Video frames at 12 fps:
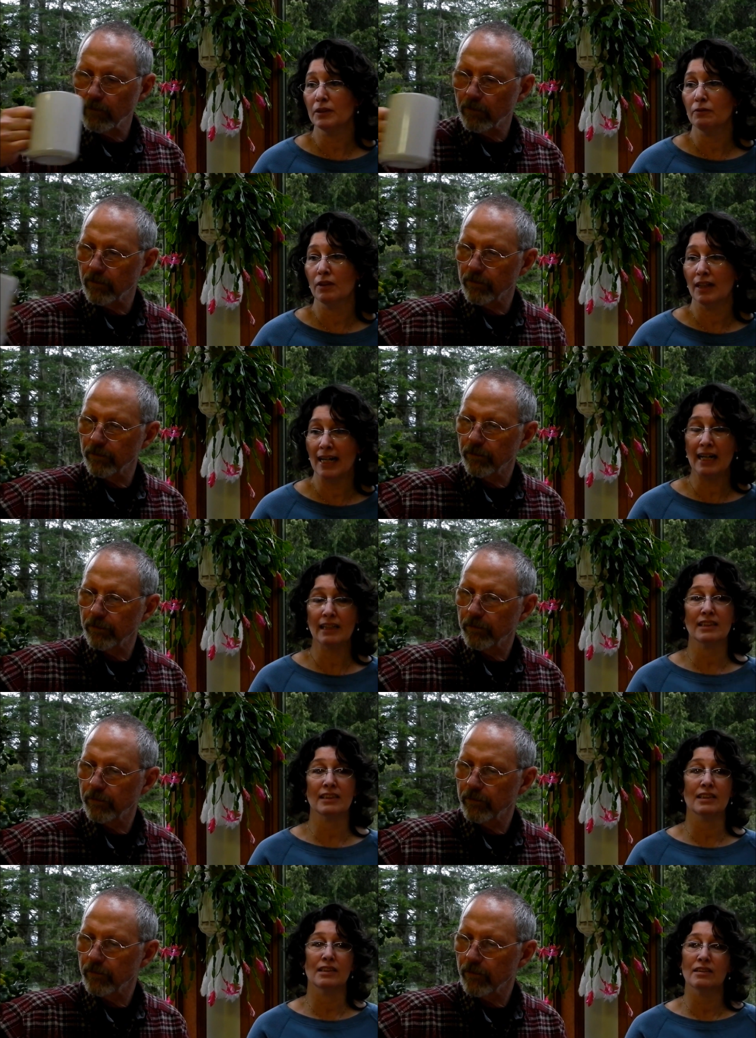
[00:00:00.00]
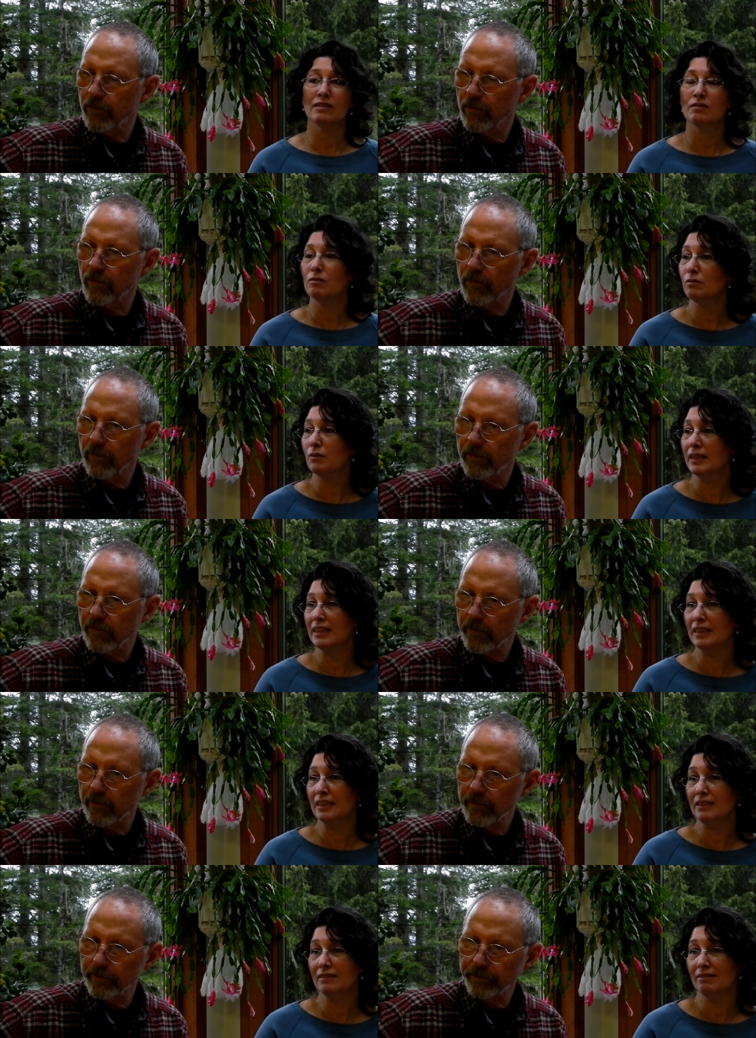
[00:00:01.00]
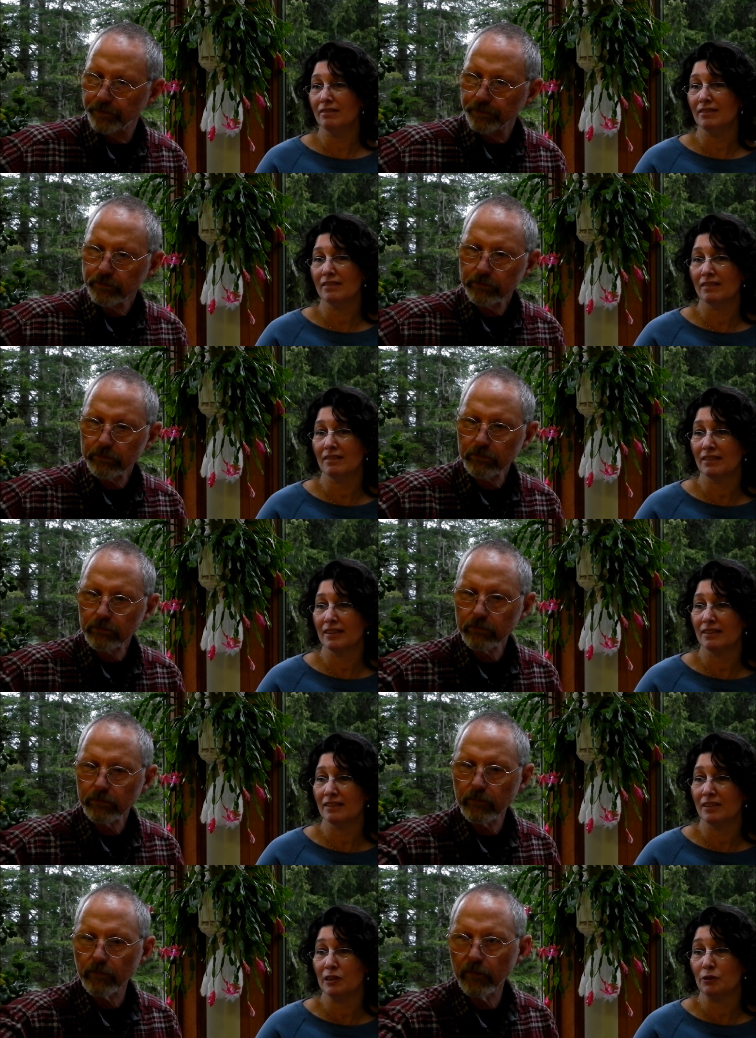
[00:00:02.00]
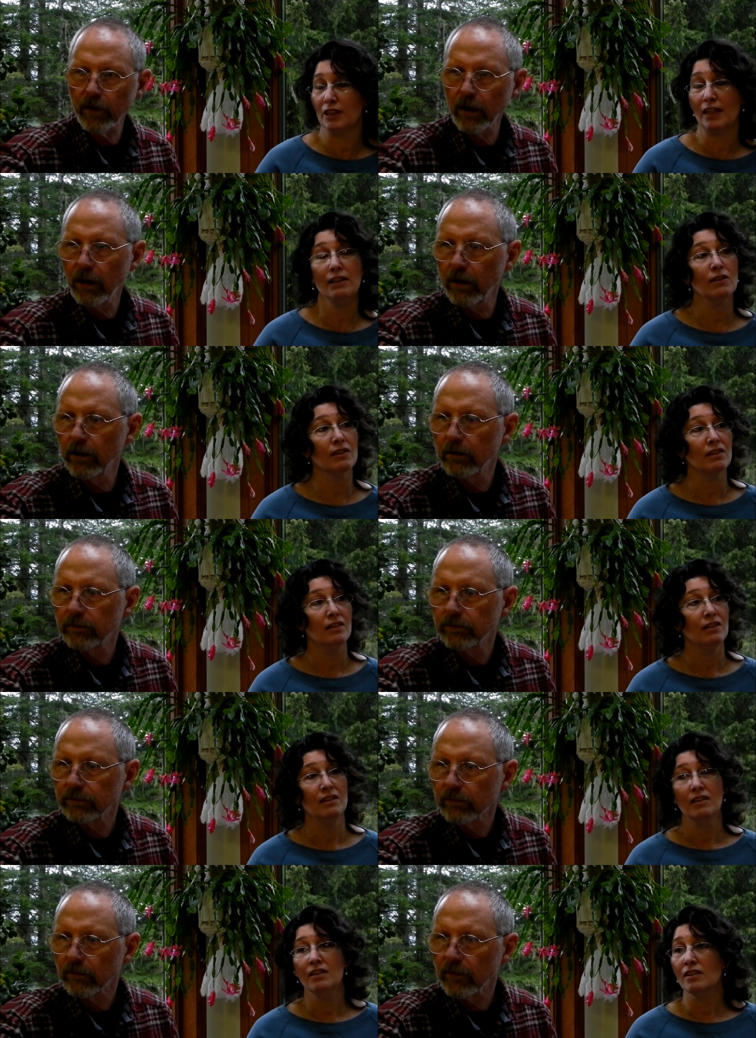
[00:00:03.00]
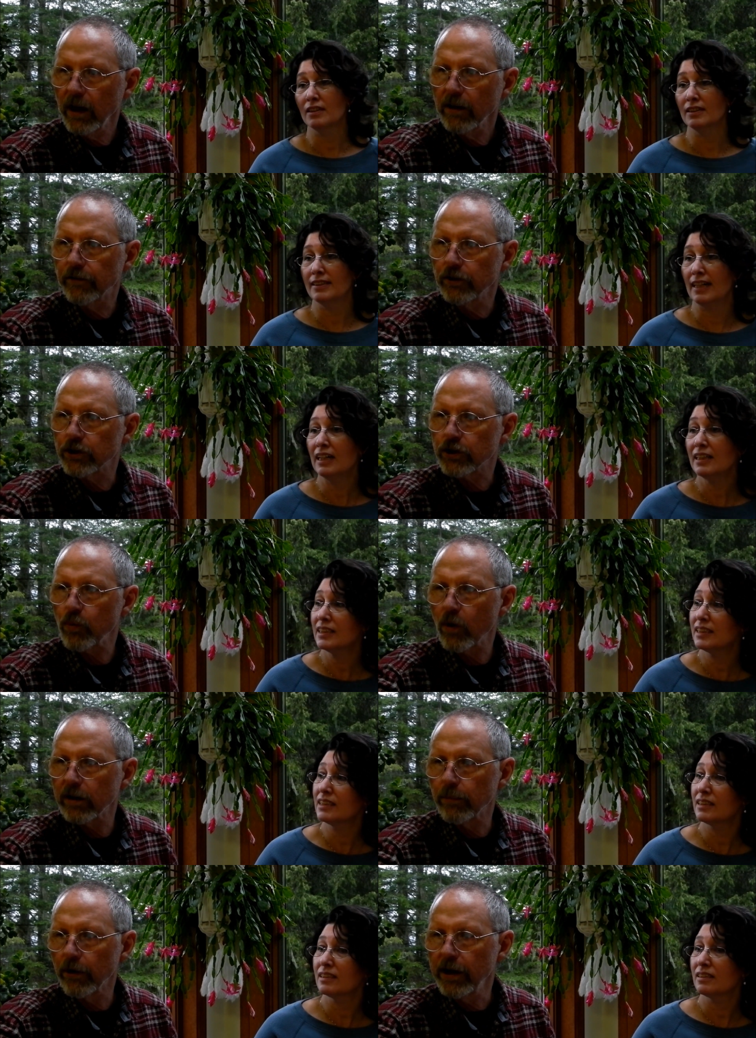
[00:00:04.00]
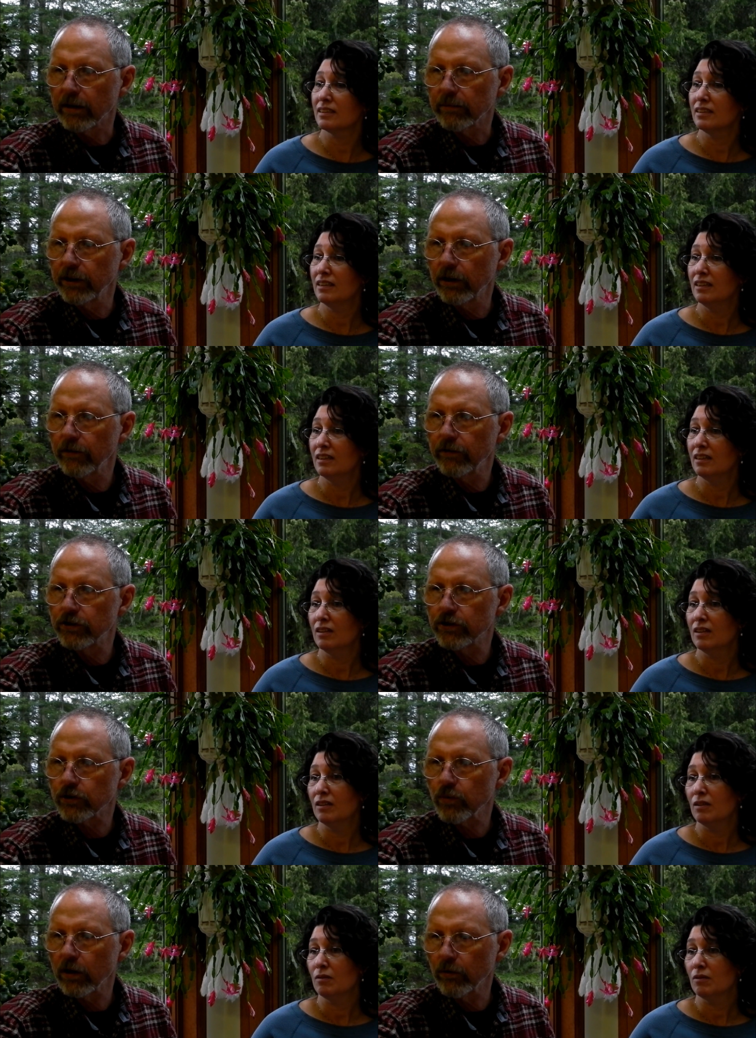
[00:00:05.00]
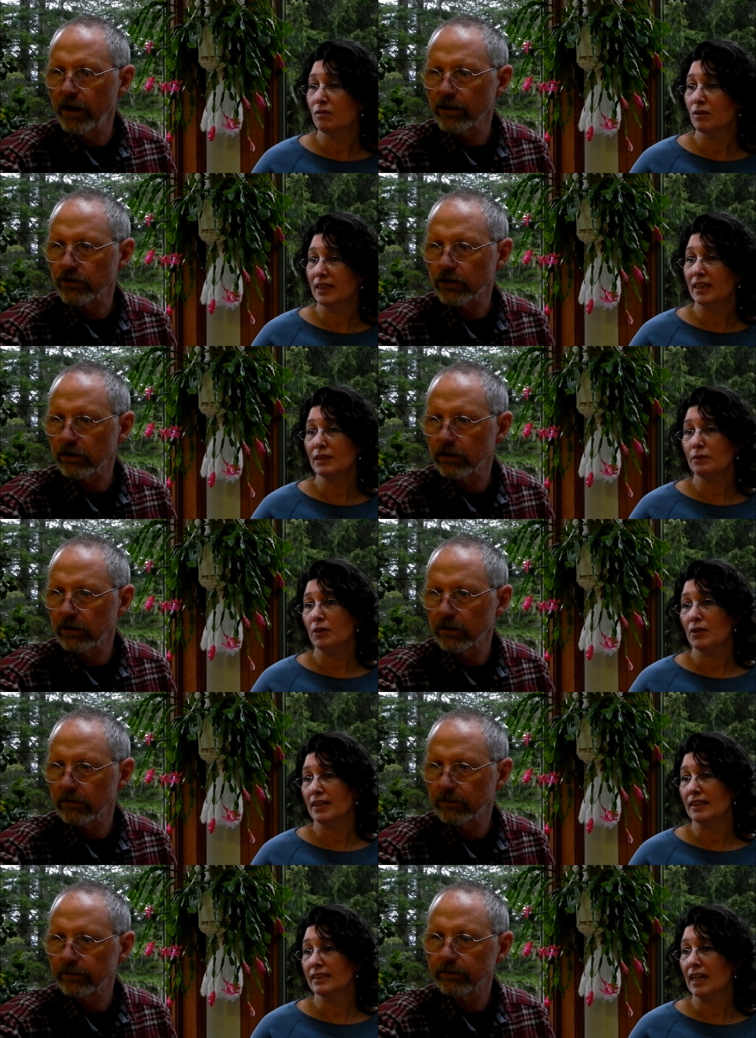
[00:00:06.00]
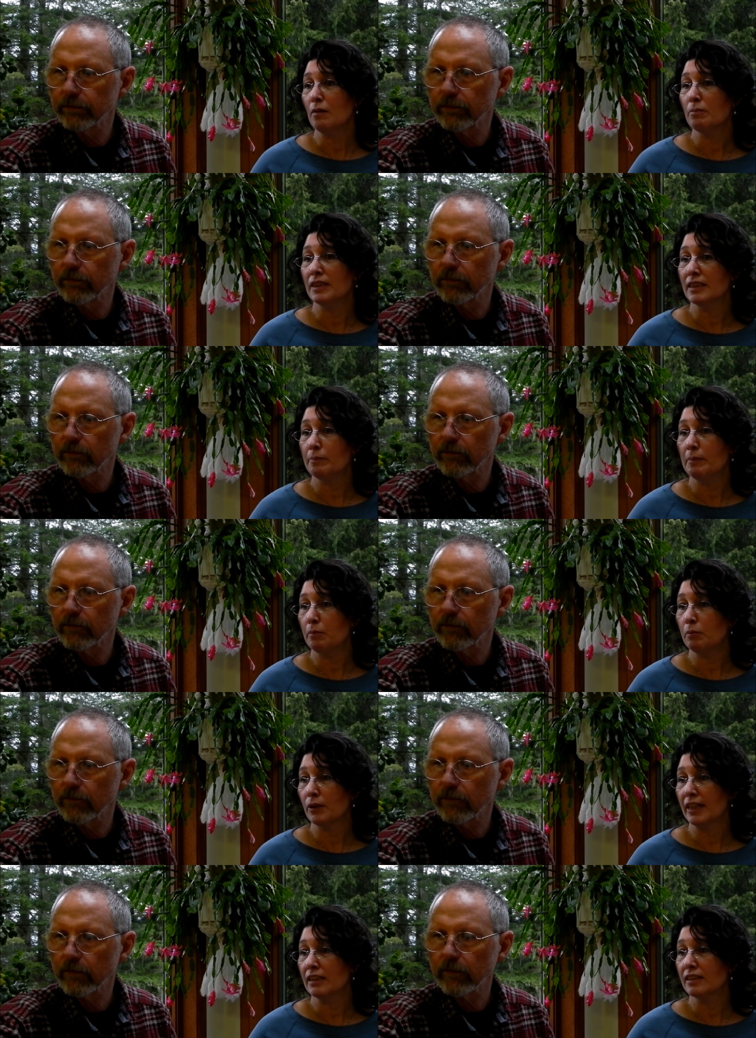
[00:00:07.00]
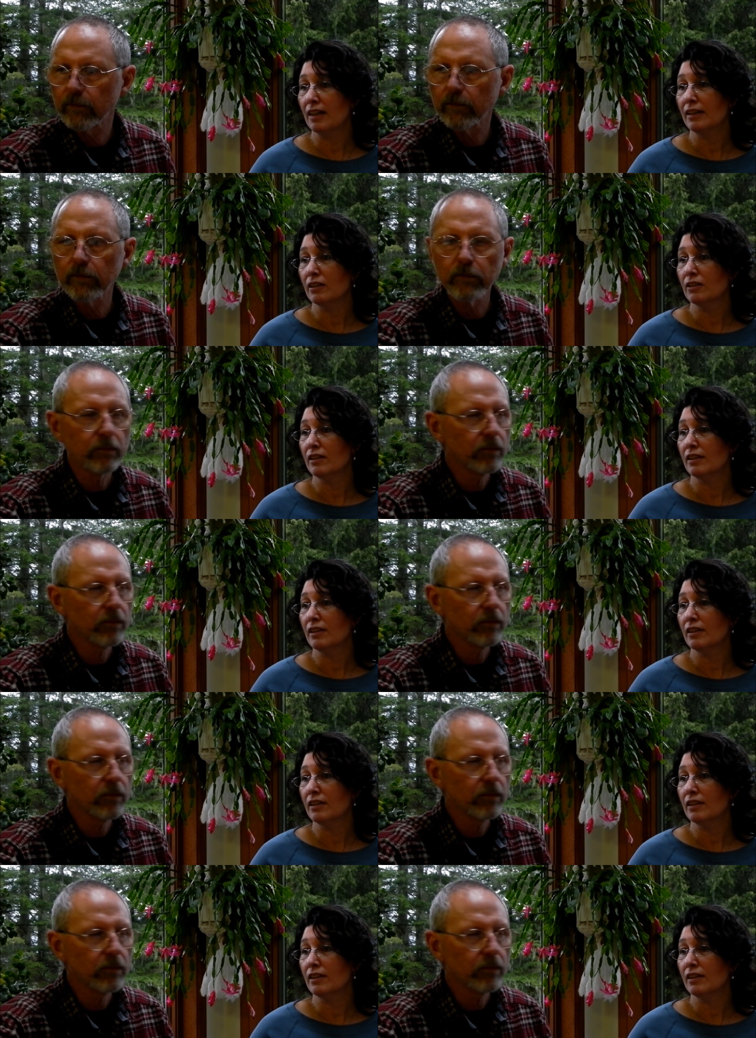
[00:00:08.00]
Speaker 1: to relax when you're tired. Yeah, if you just want to break,
Speaker 2: you know, if you just want to rest. Well,
Speaker 1: that's where things happen is people get tired